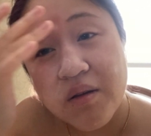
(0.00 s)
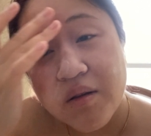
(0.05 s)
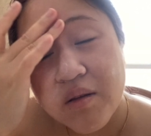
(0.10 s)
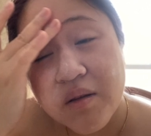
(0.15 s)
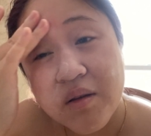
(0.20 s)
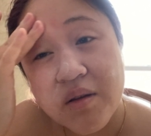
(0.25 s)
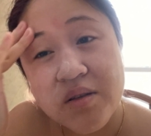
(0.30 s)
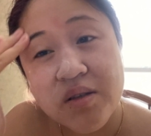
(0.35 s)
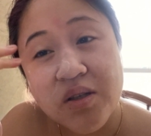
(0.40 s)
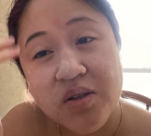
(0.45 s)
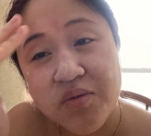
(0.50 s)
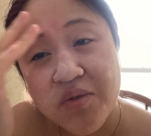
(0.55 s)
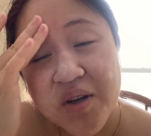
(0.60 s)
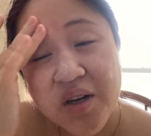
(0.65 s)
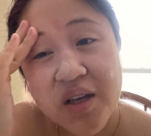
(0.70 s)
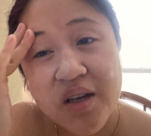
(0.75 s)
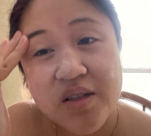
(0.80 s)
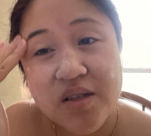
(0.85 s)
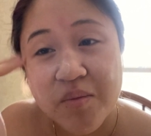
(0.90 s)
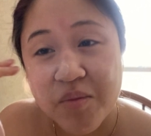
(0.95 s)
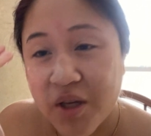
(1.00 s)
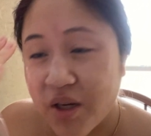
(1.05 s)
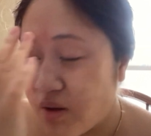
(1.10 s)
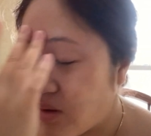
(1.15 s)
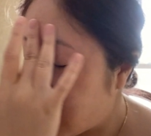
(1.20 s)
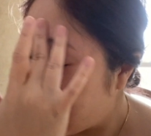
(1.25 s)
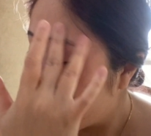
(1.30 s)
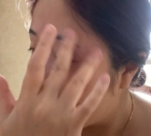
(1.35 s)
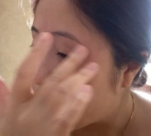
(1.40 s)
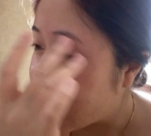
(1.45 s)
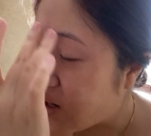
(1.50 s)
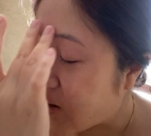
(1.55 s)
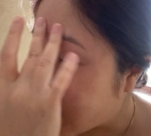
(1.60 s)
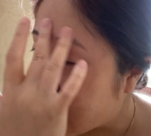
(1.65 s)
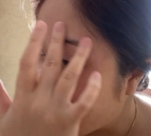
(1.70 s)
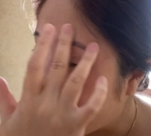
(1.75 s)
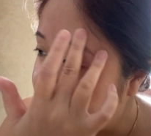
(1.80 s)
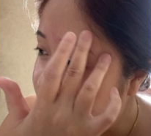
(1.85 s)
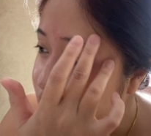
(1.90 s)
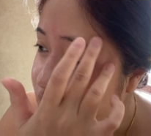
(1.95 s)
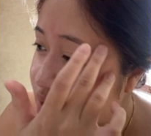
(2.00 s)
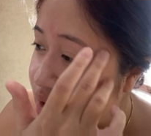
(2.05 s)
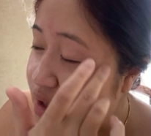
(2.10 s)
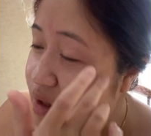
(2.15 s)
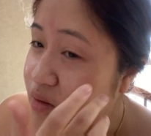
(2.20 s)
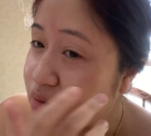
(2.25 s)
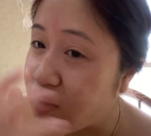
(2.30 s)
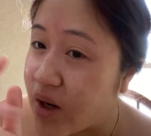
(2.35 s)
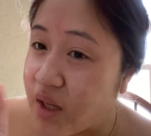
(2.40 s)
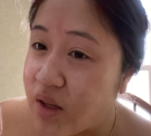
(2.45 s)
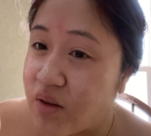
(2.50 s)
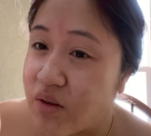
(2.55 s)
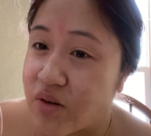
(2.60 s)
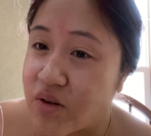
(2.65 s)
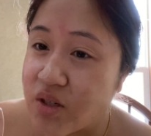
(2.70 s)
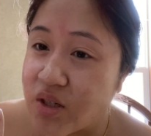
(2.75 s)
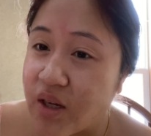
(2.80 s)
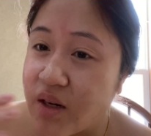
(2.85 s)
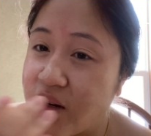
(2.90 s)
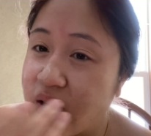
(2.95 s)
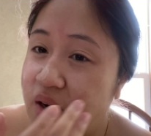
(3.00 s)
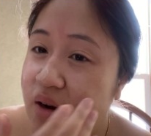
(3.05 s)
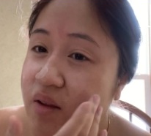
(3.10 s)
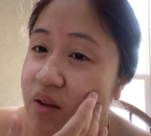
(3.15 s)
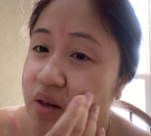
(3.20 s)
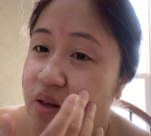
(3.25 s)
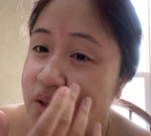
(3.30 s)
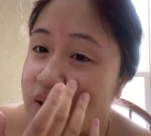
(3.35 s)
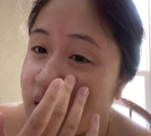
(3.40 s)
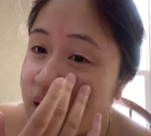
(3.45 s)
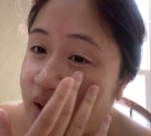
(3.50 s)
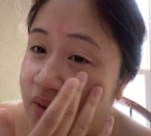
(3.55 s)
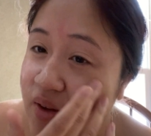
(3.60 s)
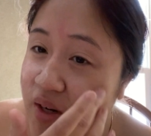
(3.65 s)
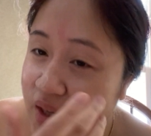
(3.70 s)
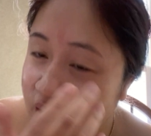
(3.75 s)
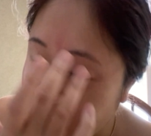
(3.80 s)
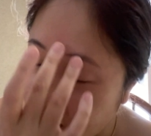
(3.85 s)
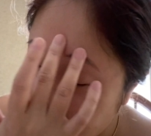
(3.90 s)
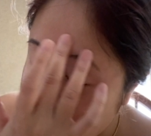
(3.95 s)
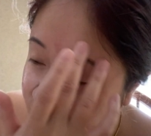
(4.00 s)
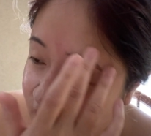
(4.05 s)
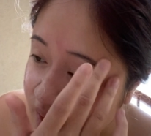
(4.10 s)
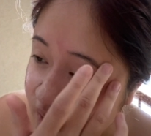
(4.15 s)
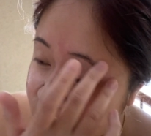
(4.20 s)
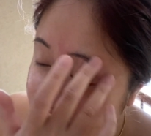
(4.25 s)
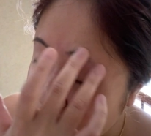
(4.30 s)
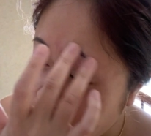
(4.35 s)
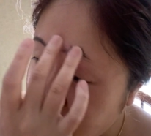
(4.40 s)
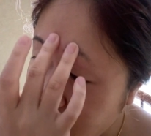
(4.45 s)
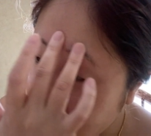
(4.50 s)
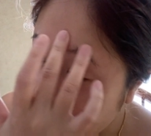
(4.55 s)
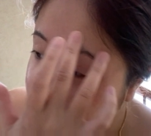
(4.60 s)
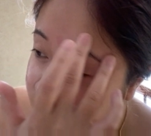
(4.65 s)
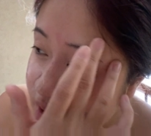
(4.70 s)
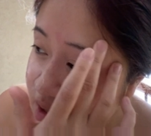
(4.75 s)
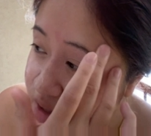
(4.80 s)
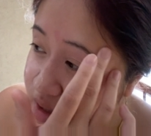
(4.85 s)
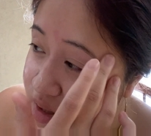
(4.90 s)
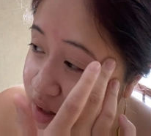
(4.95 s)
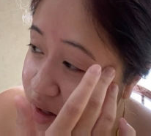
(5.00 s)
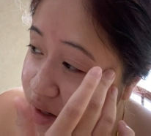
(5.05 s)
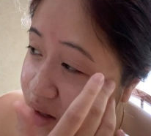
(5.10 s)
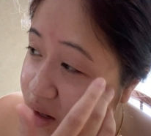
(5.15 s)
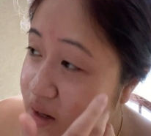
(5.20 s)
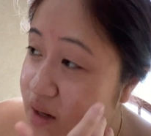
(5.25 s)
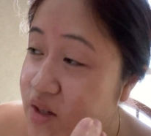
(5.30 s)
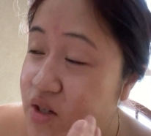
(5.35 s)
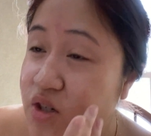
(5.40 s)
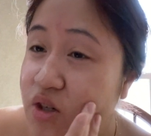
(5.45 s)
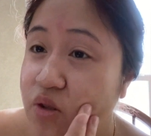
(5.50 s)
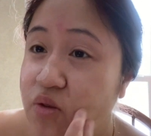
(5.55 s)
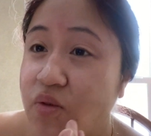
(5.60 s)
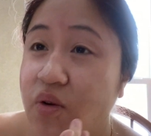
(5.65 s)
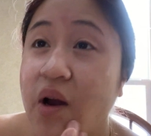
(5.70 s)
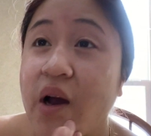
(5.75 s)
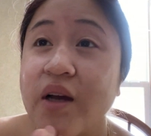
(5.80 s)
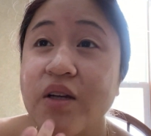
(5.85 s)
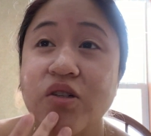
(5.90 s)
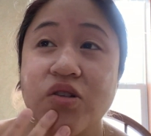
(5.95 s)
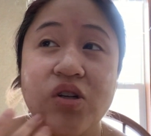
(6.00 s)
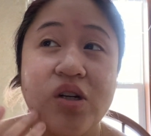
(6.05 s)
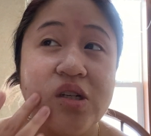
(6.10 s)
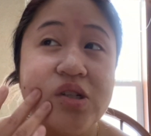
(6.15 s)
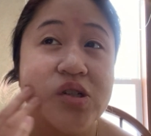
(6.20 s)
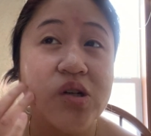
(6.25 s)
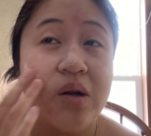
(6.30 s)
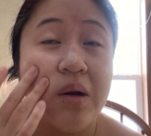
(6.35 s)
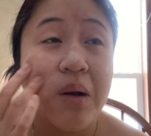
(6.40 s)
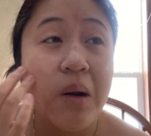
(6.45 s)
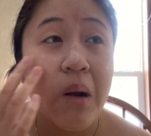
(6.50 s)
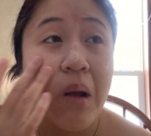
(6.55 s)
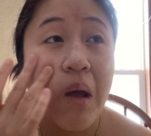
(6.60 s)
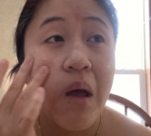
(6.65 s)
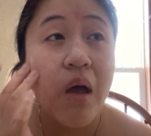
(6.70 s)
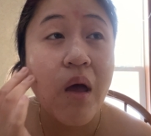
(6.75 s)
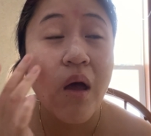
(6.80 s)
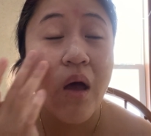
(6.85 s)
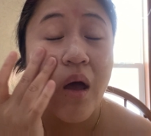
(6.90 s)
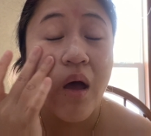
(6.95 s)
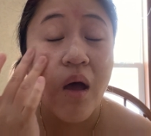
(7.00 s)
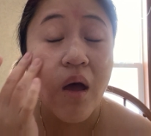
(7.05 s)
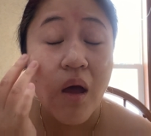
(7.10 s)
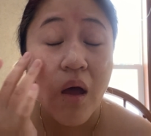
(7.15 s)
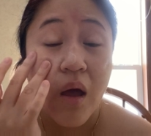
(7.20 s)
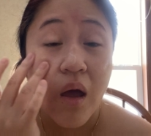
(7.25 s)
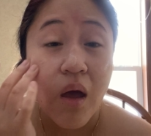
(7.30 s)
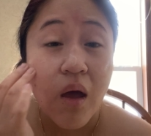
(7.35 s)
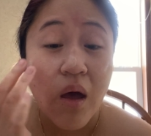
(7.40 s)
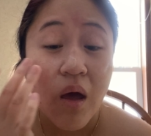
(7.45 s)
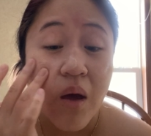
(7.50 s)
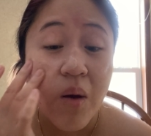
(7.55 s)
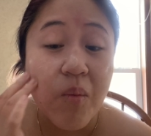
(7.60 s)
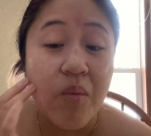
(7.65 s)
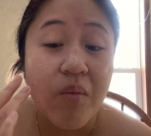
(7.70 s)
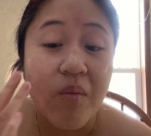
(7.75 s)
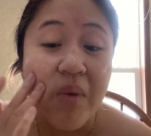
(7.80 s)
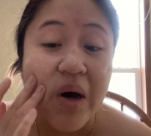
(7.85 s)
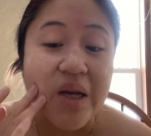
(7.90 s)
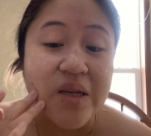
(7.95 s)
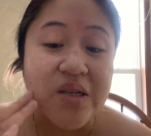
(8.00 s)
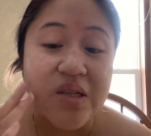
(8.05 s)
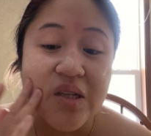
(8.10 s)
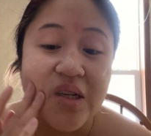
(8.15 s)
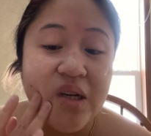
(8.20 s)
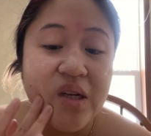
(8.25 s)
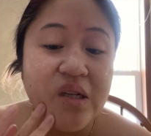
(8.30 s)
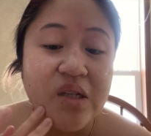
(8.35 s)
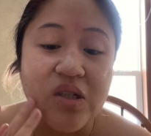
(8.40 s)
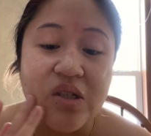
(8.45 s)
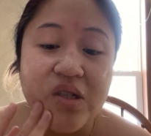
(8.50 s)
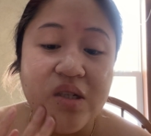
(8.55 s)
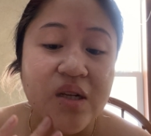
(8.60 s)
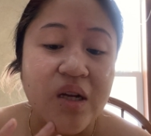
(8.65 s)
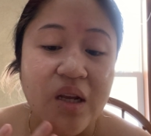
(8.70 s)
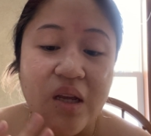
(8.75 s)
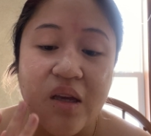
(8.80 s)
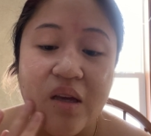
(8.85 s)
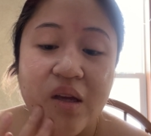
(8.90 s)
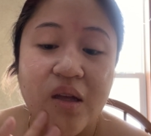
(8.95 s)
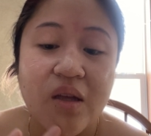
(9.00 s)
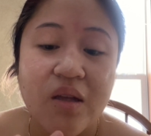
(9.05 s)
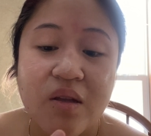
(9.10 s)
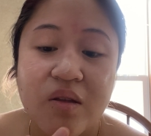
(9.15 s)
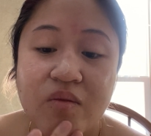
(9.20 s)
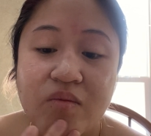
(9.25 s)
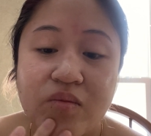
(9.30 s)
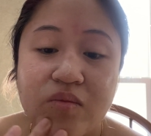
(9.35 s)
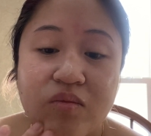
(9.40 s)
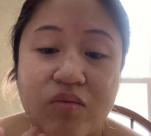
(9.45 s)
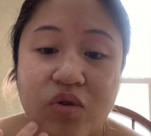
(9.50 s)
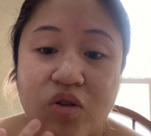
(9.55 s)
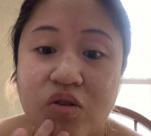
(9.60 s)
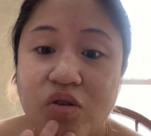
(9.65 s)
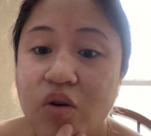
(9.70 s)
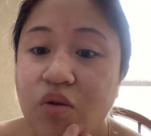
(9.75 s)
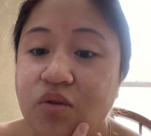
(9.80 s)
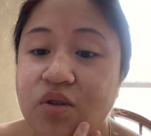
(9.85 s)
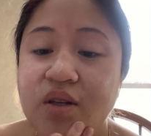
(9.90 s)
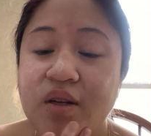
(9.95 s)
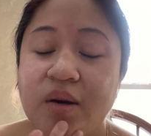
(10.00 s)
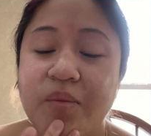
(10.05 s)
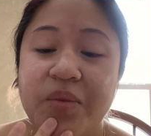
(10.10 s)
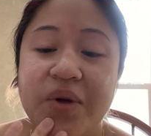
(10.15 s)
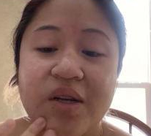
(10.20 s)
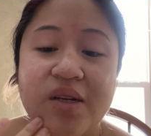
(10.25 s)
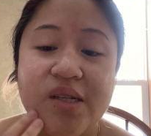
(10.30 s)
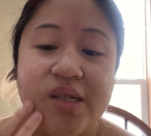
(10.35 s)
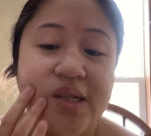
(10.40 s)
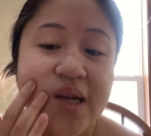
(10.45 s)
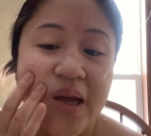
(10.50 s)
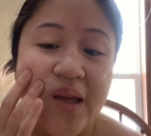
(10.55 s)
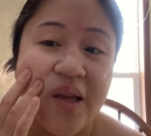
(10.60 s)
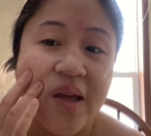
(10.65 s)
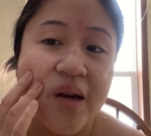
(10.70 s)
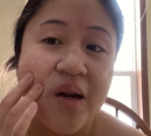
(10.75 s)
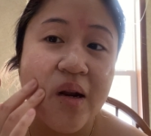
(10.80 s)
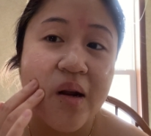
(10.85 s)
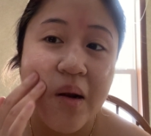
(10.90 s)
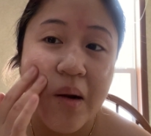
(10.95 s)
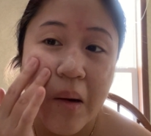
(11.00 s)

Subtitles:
Because it's funny, as I'm getting older now and I use like regular skincare that doesn't have any anti-aging properties in it and it's just for hydration, my skin just like soaks it up in a second.